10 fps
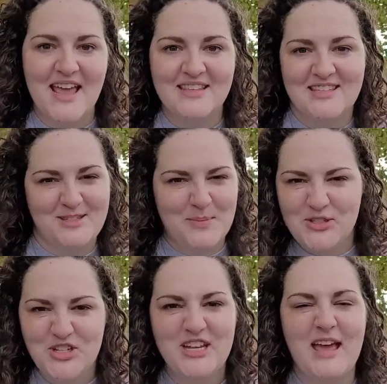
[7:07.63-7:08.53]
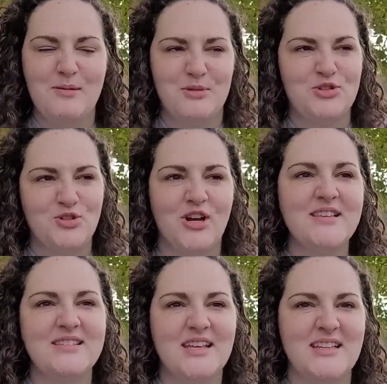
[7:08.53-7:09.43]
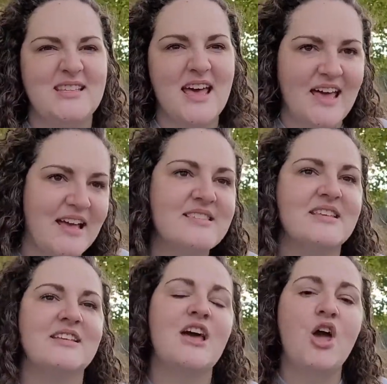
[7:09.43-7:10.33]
and suspicion and mistrust, and it's excellent.